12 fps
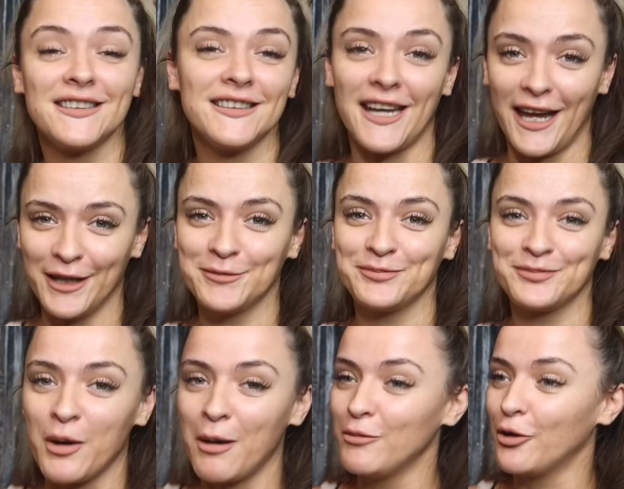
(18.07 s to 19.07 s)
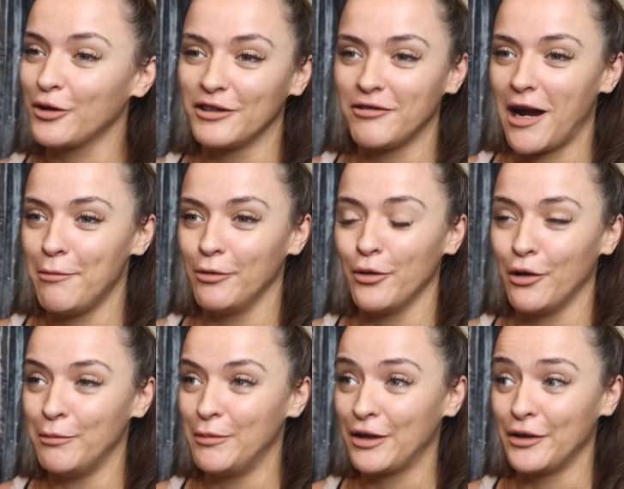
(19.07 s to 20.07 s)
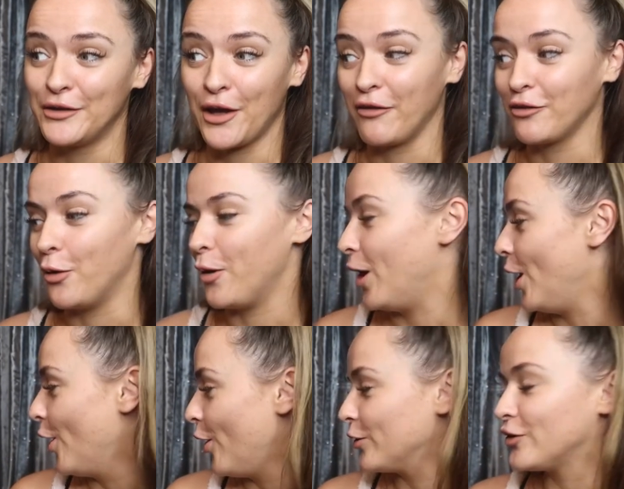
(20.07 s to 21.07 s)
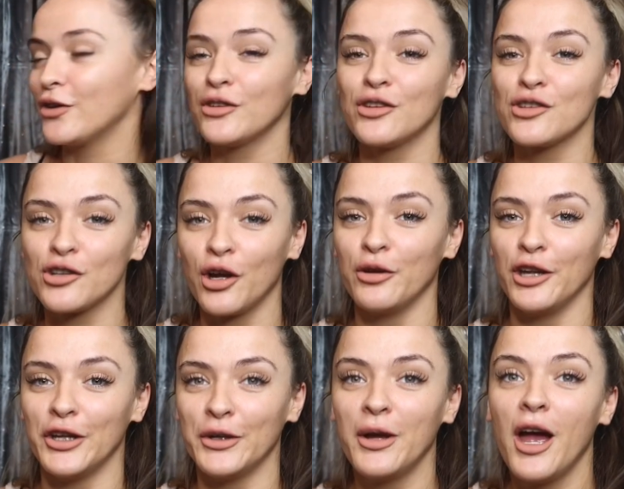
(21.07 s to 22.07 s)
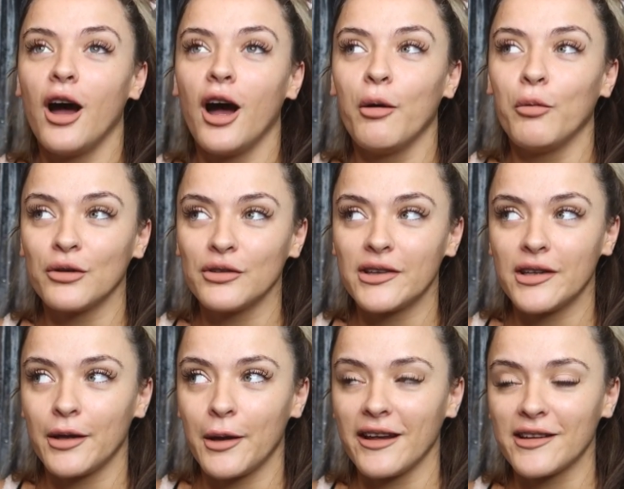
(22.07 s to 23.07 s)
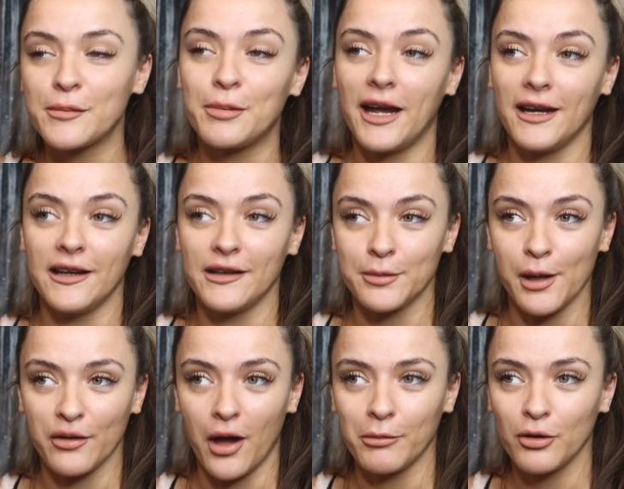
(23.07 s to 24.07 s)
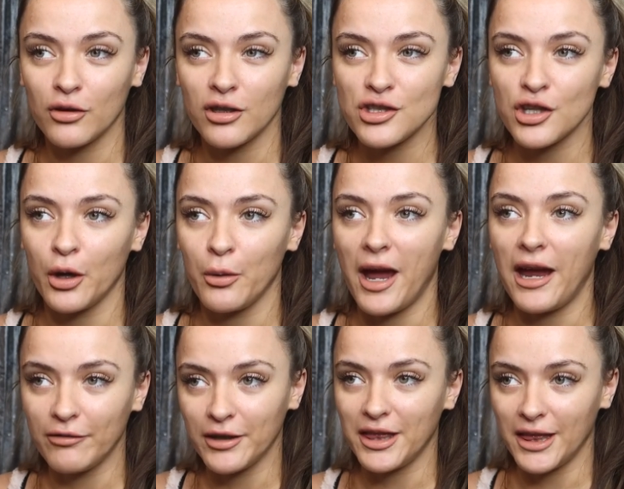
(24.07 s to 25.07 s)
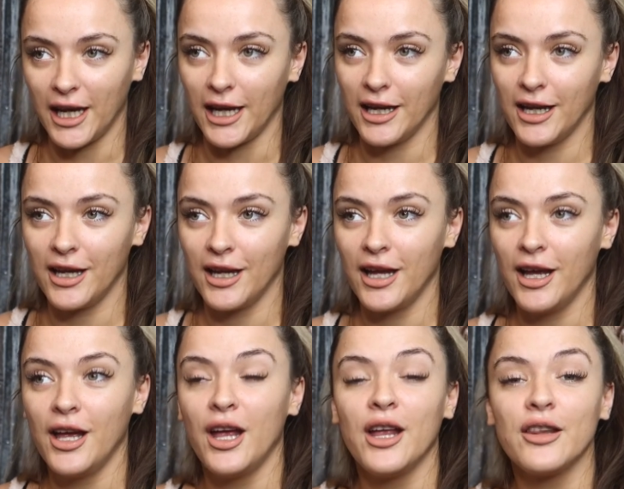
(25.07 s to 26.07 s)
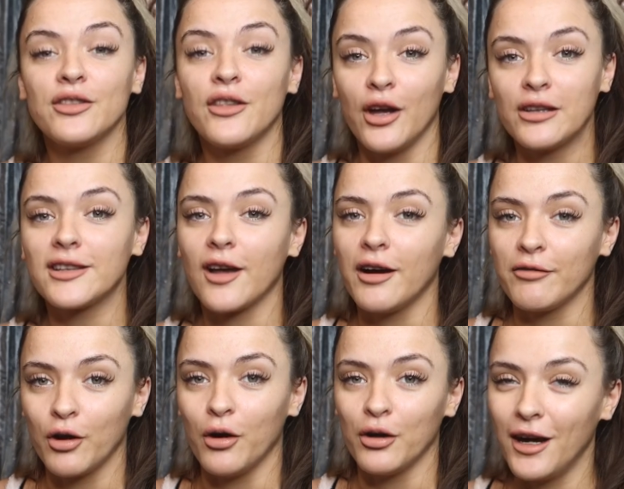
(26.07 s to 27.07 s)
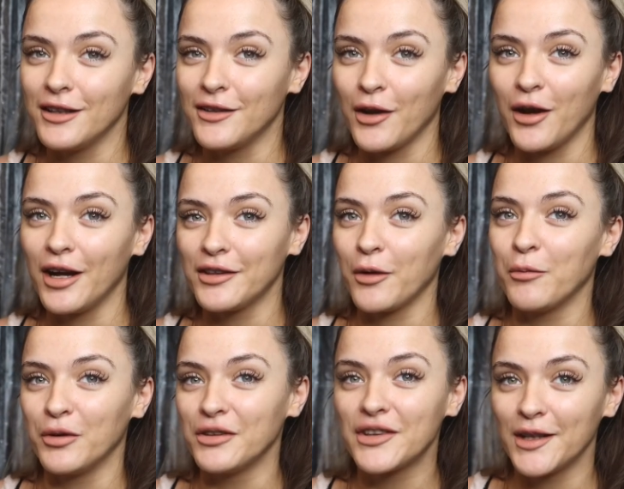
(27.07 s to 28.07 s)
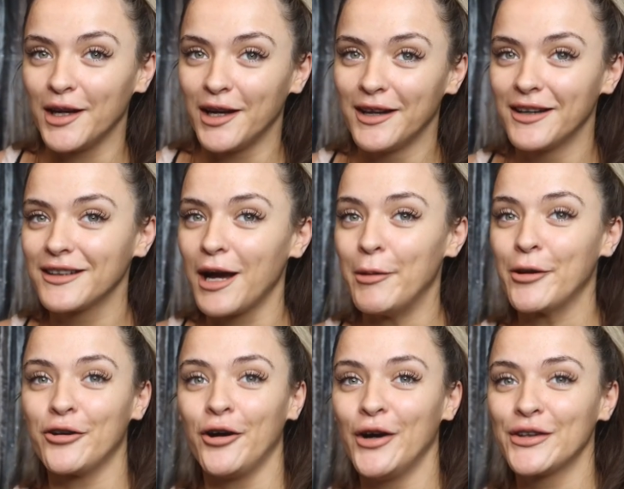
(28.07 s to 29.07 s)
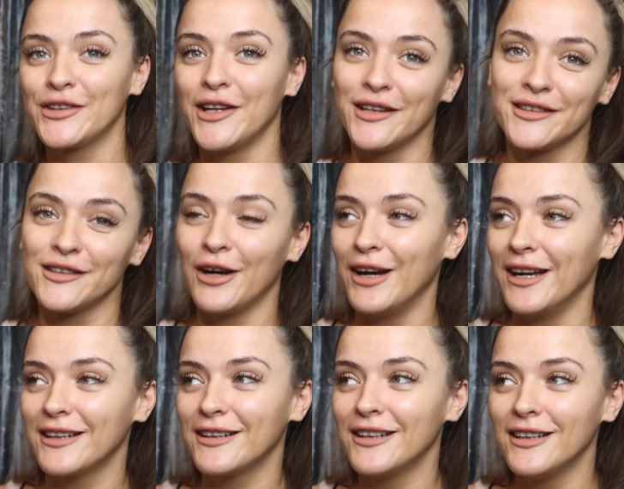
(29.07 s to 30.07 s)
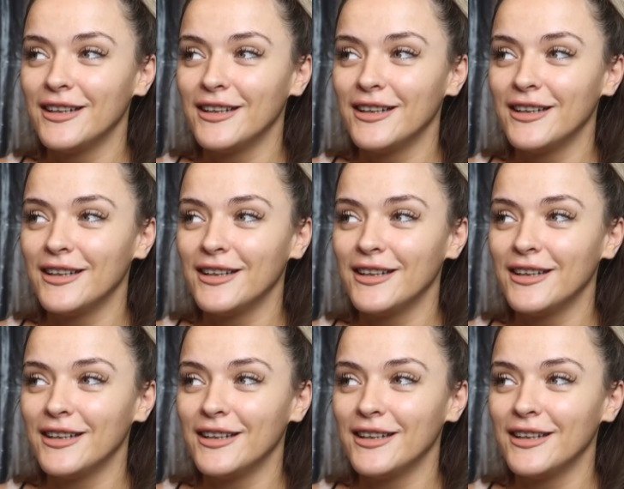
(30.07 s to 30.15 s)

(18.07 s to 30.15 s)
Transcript: Yeah. I'm not going to ramble on because I've got a lot to show you. I want to explain as well that I'm not going to show everything that I've got. I don't, I don't want to come across as like,